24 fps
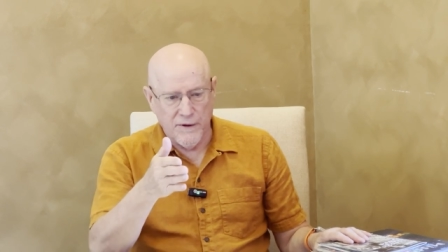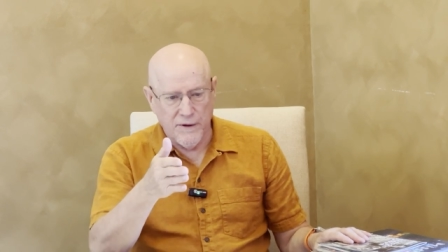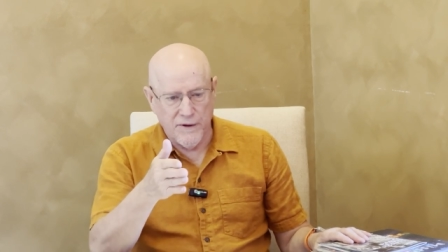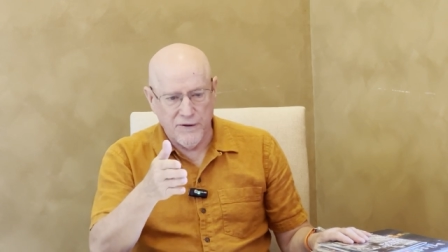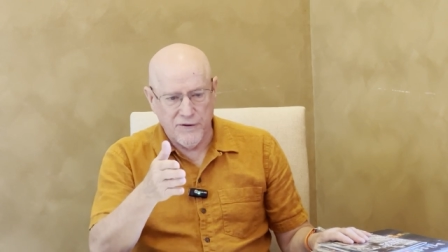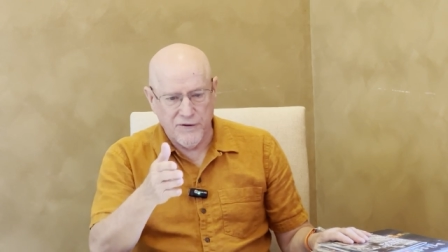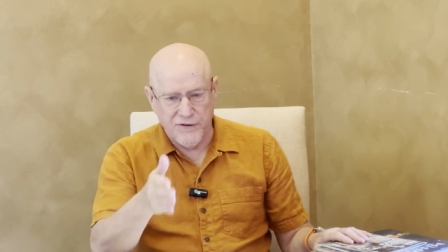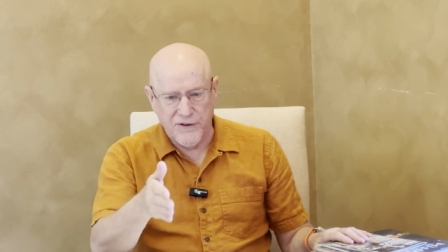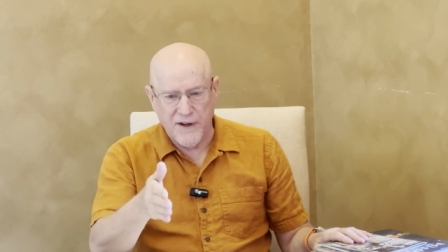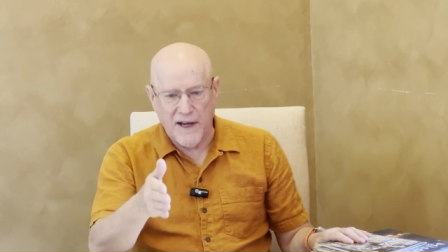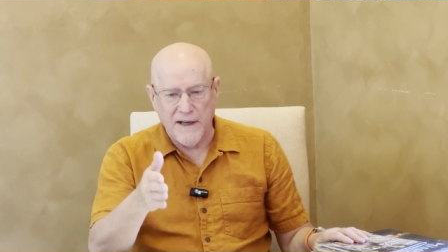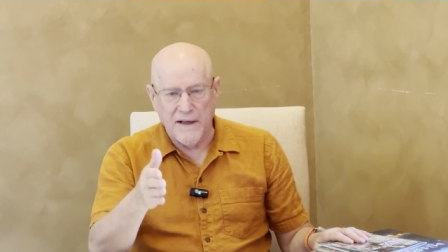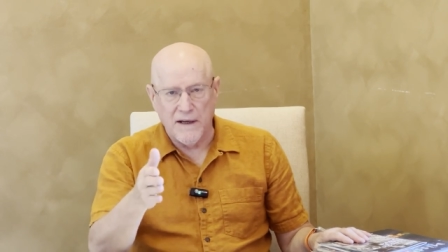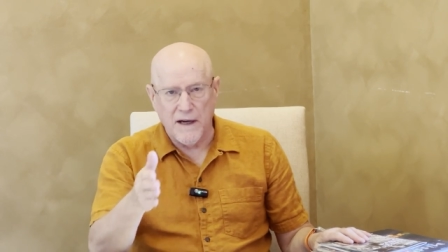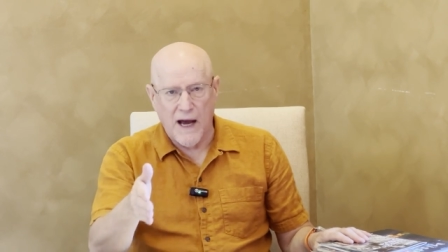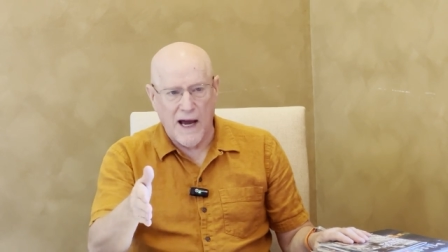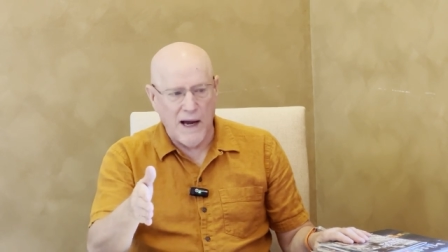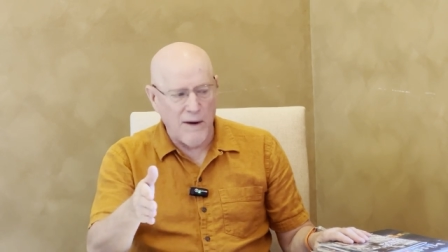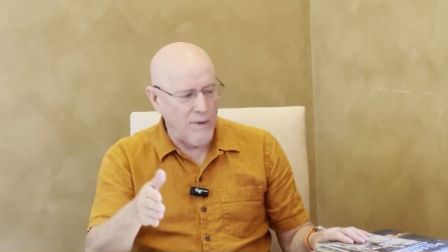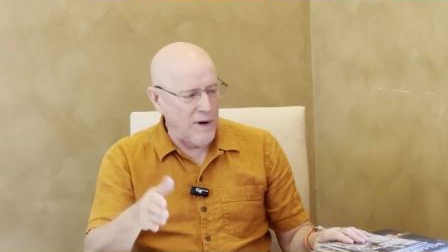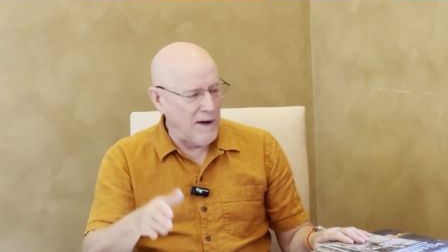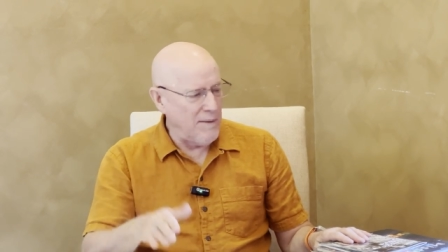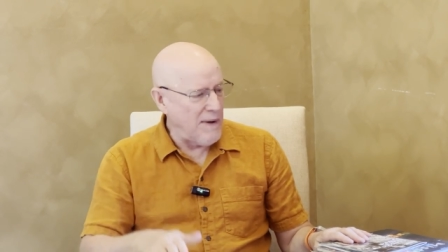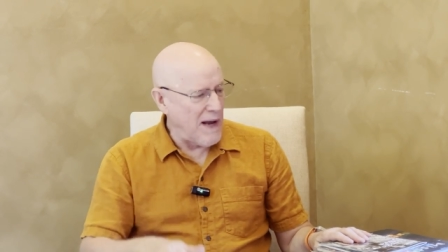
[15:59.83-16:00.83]
state
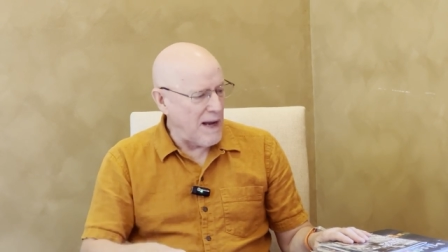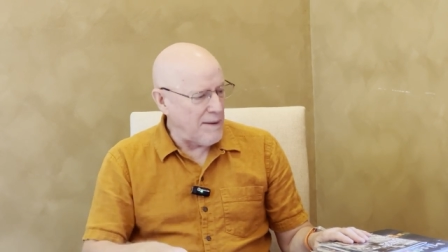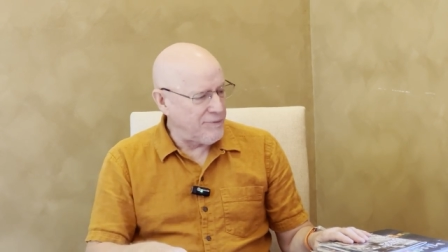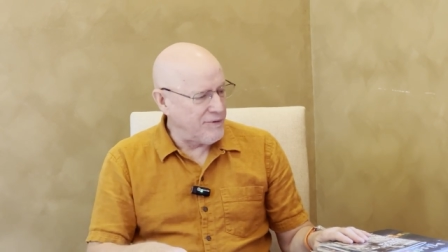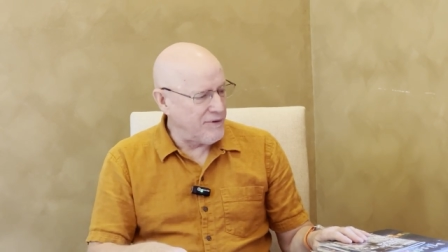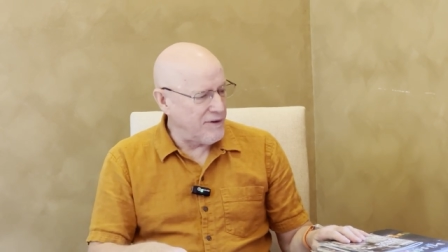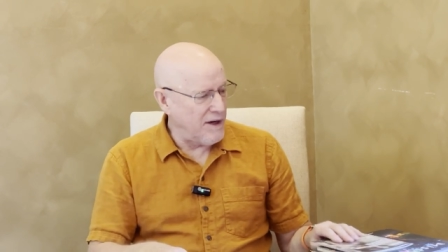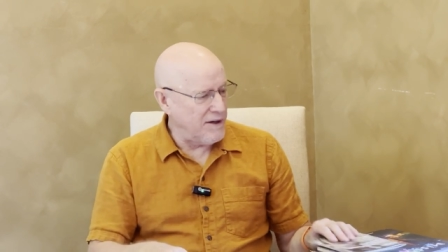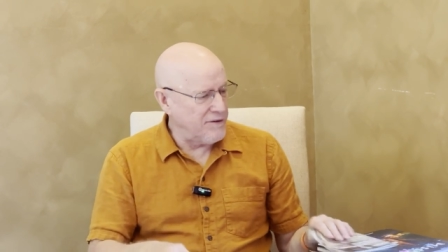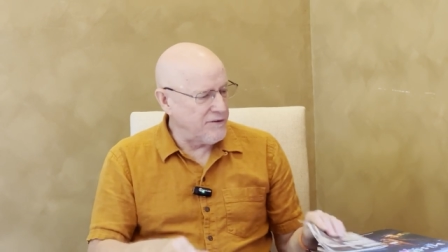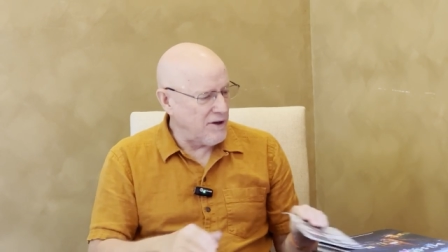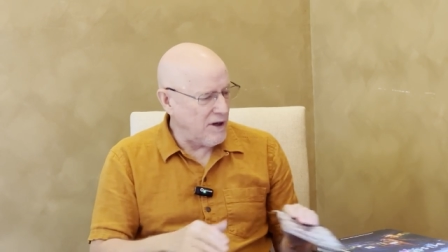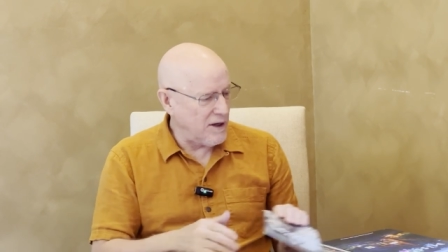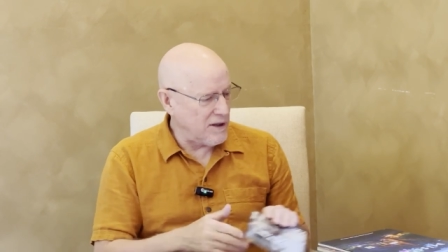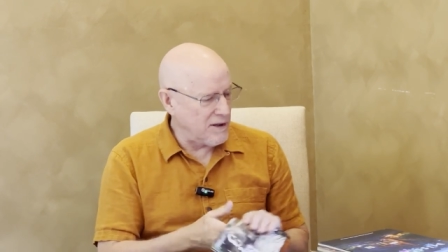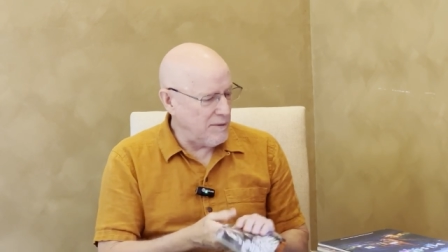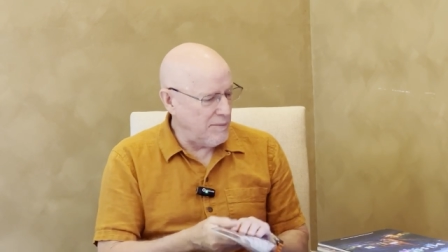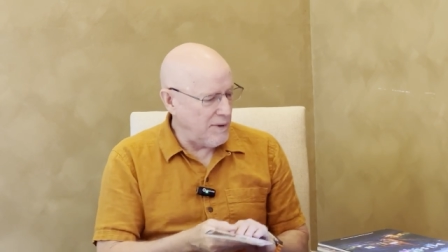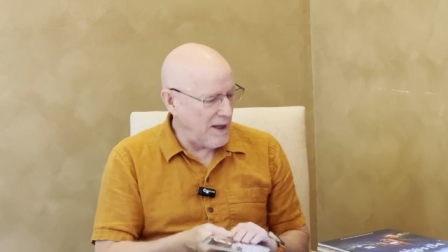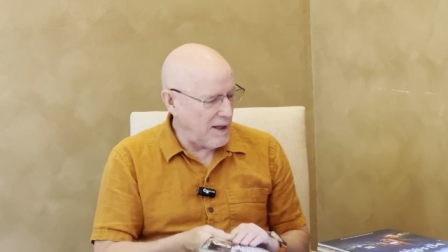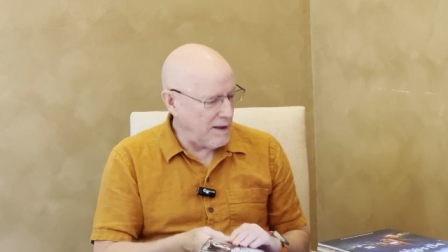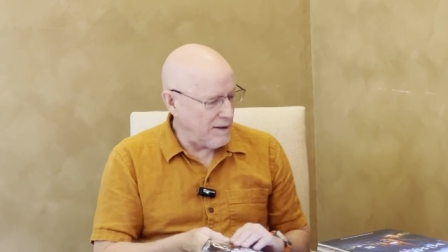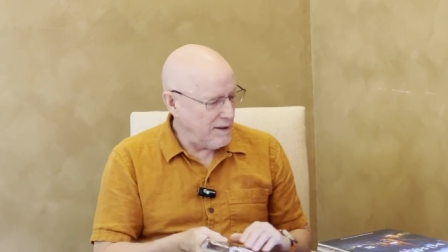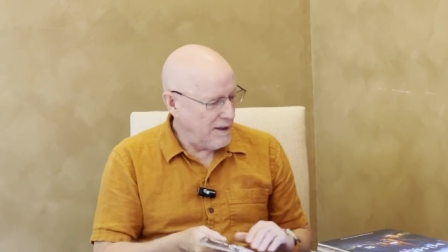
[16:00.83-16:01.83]
highway maps that I talked
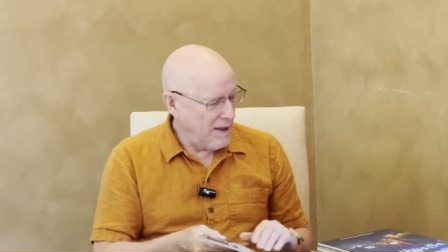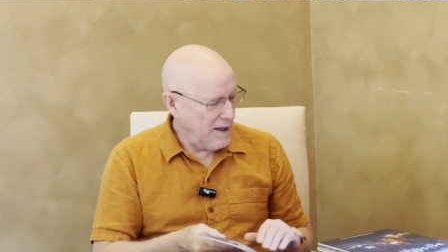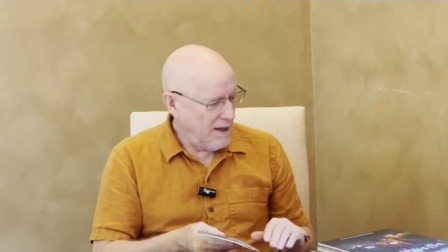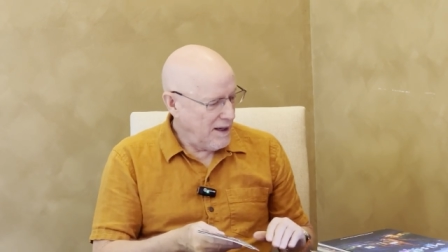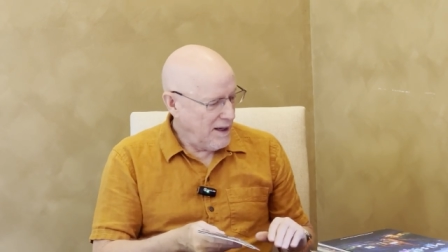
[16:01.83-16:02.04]
about,